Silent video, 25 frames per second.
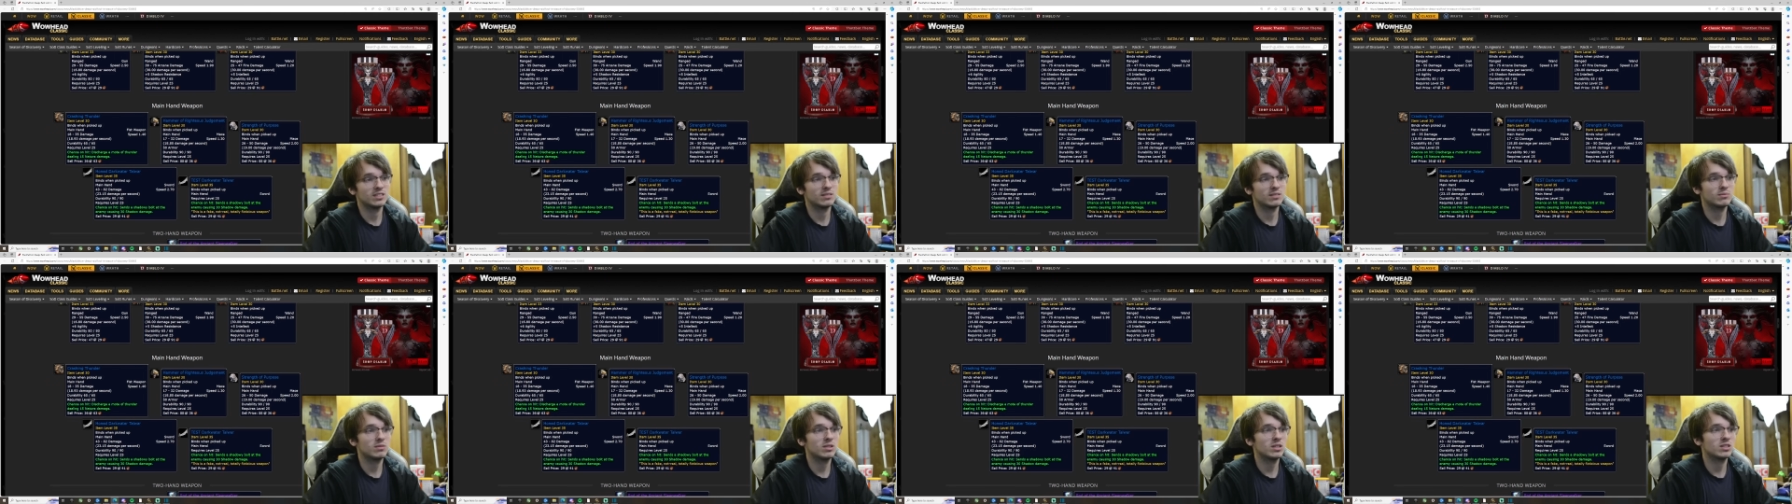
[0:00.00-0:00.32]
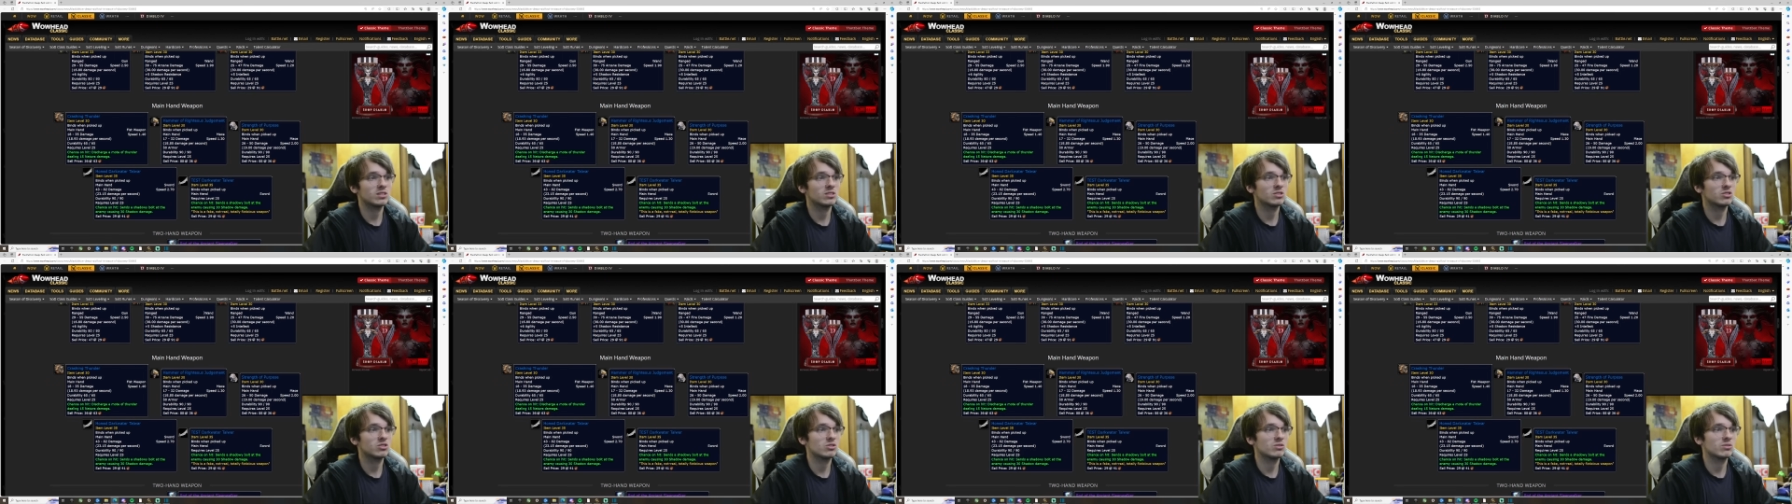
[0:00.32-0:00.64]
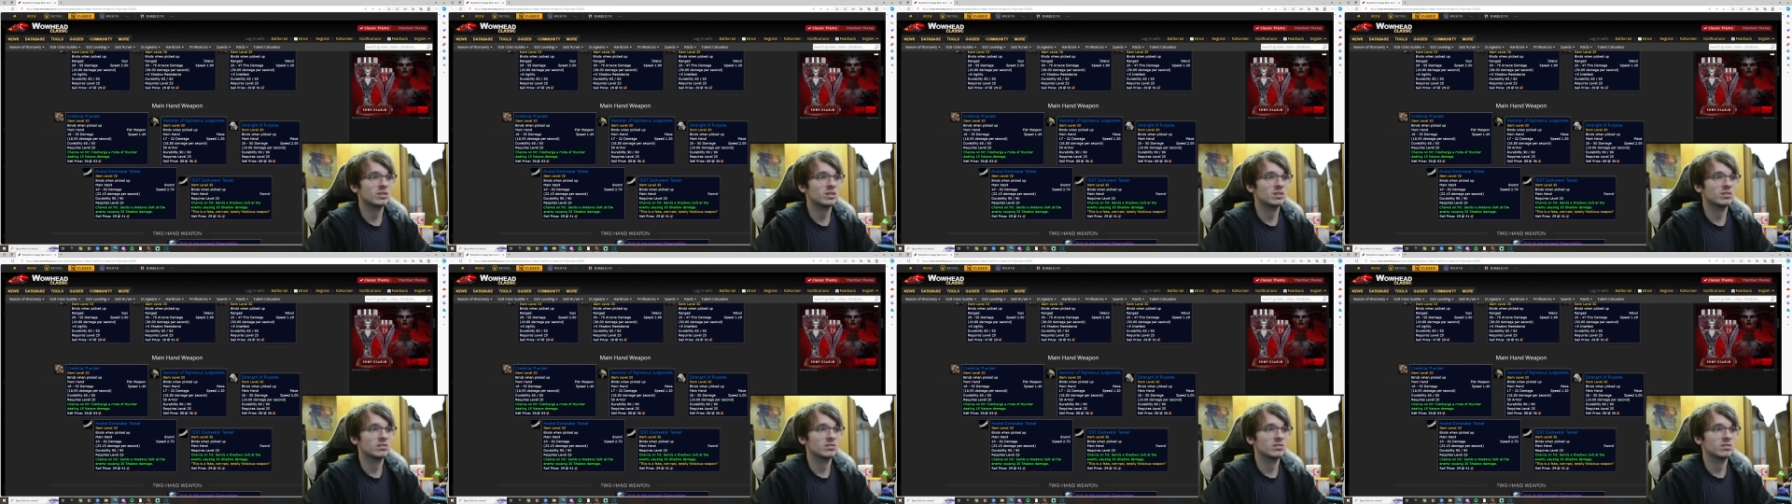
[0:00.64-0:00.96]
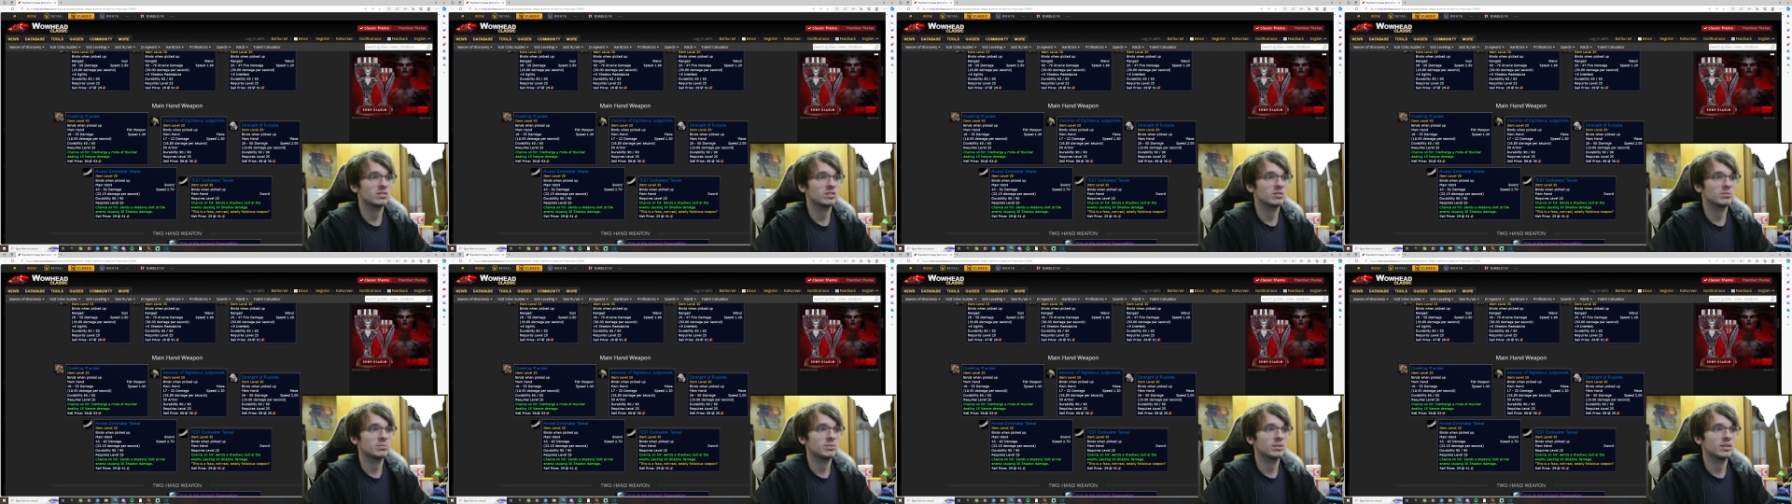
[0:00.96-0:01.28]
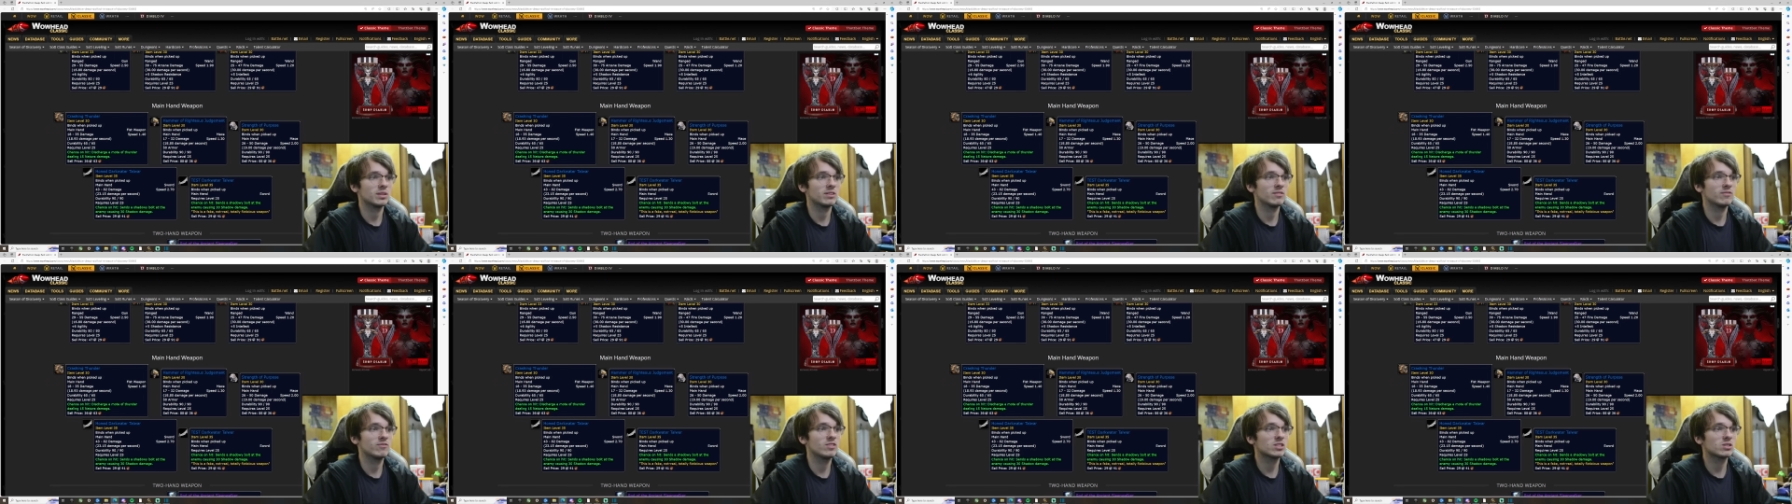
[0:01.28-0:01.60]
I'm not sure what else I'll play.
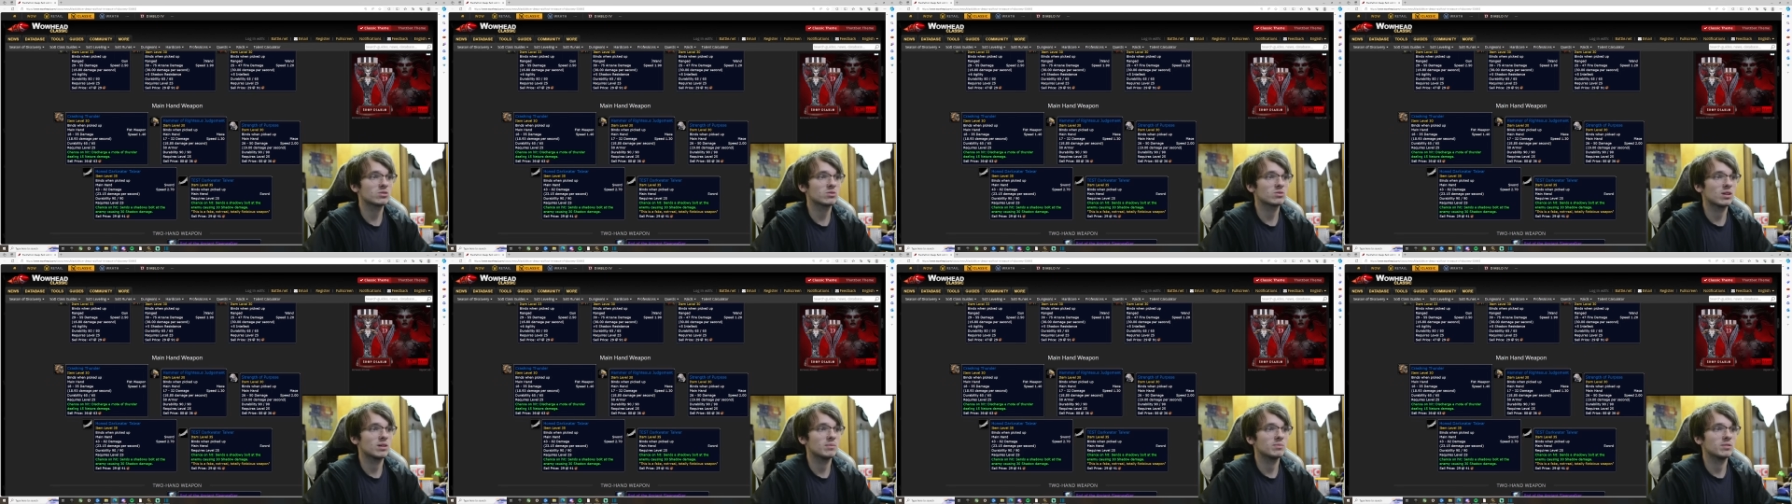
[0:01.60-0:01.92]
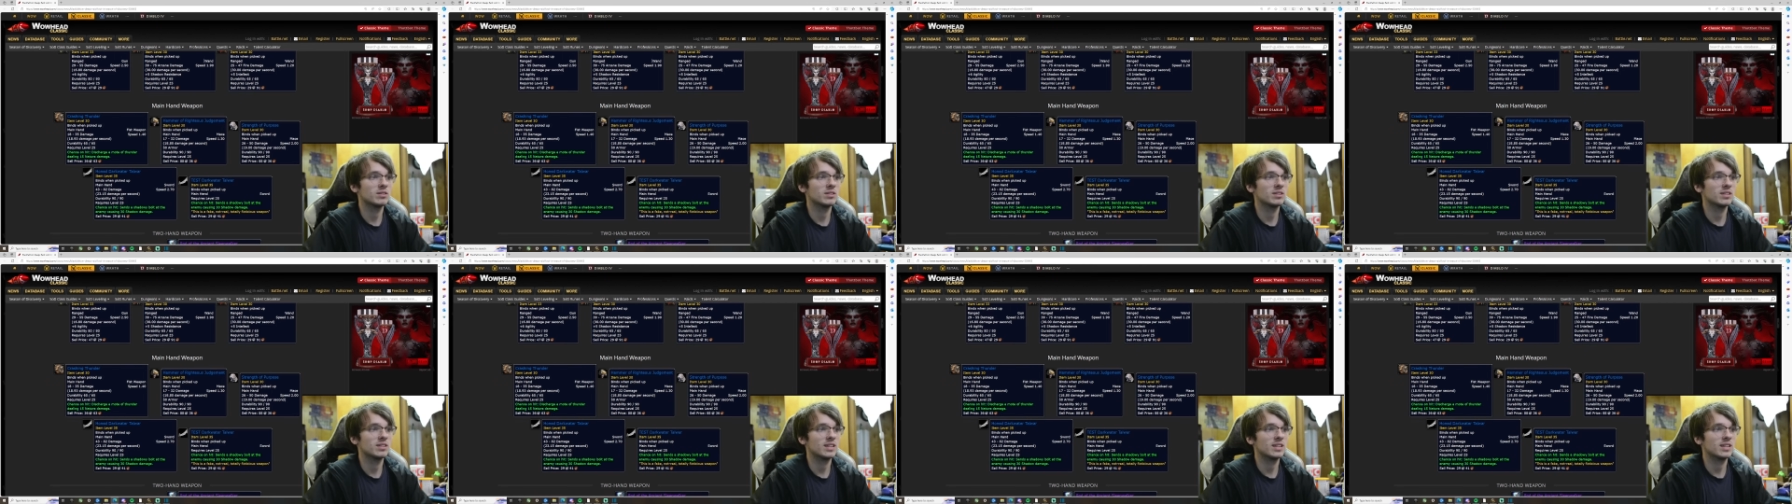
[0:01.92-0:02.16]
Fist weapon,